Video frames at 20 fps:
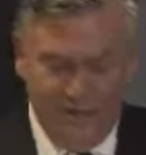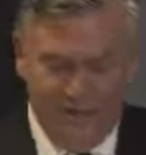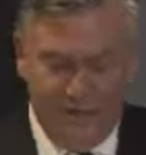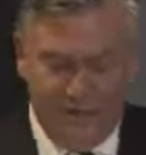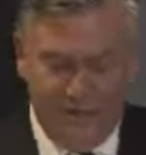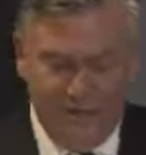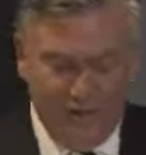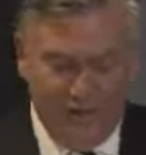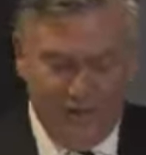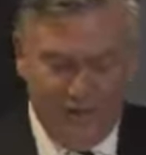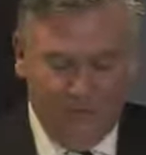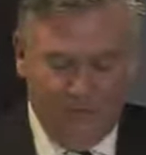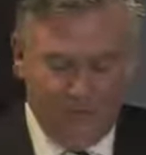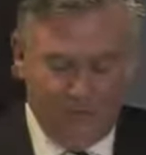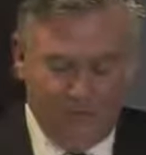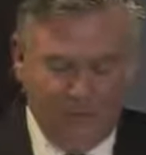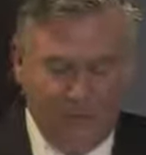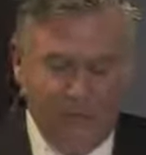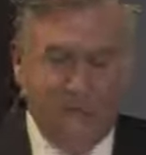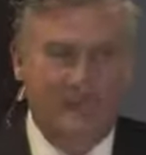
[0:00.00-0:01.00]
Andrew
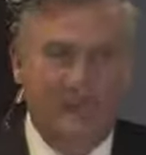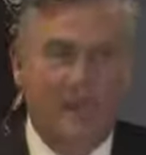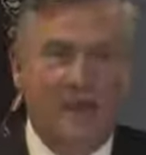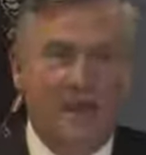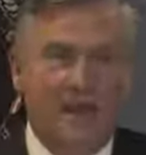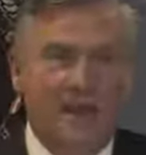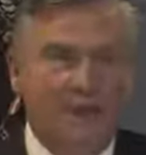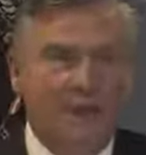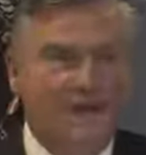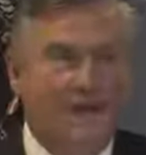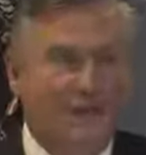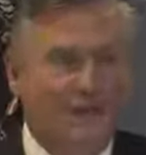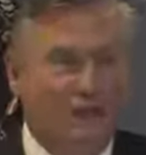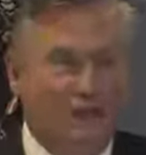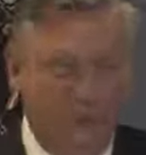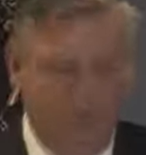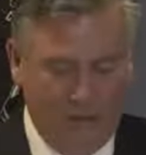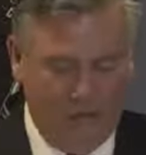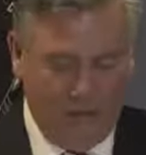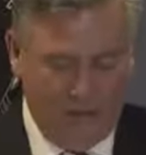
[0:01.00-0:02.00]
Demetriou and Gil
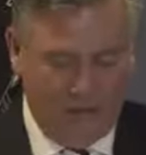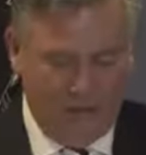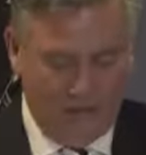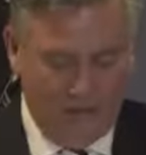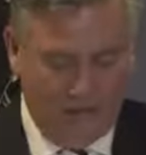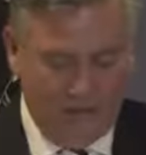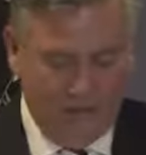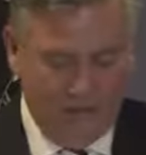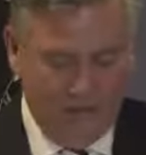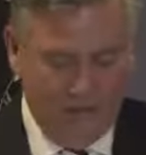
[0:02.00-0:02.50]
McLaughlin.